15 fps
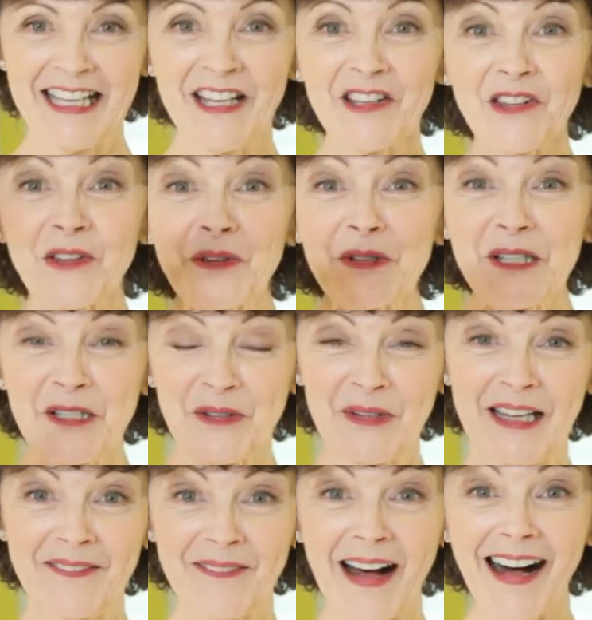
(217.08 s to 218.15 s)
You
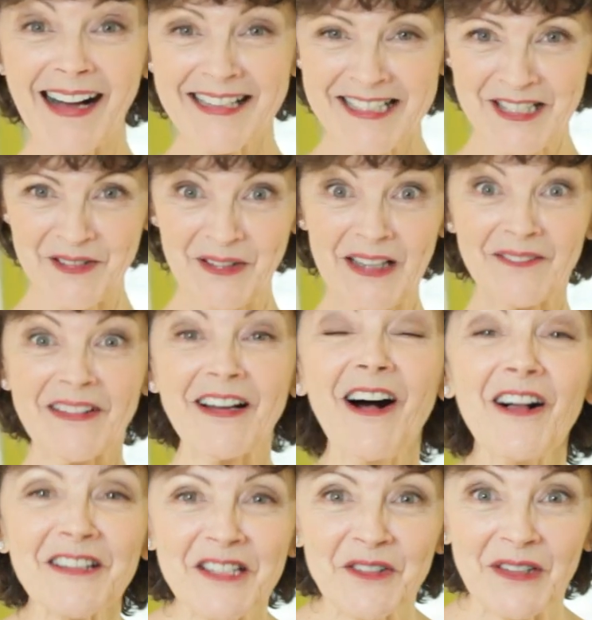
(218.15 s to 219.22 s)
scream, I scream, we
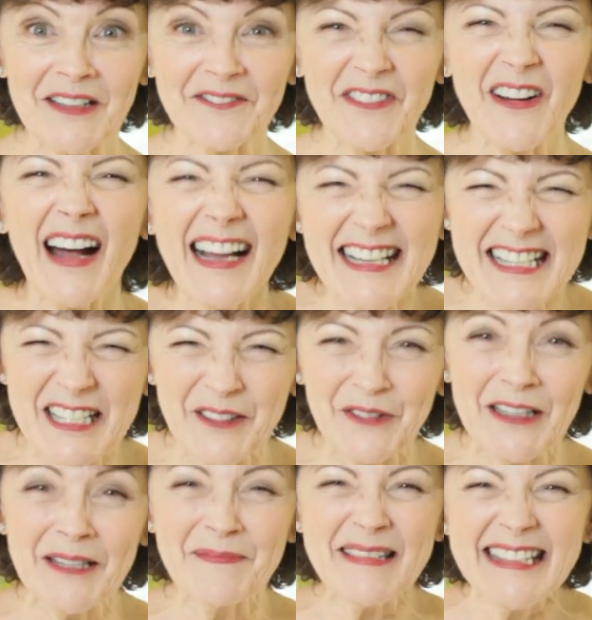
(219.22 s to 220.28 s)
all scream for ice
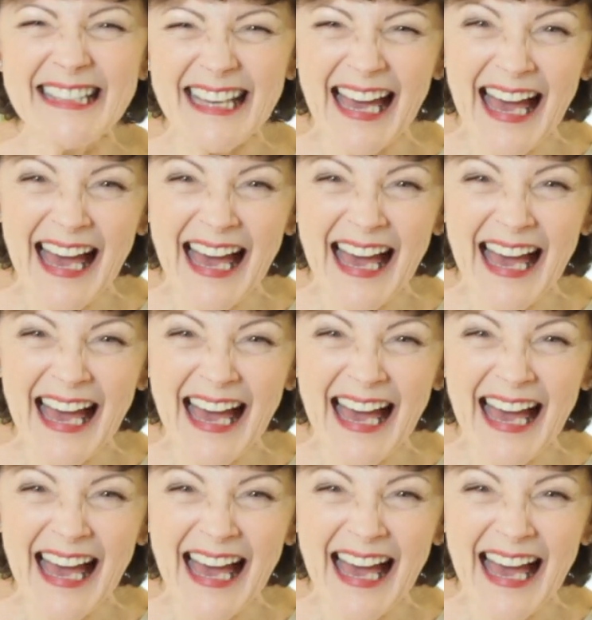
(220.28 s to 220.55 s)
cream. Yay!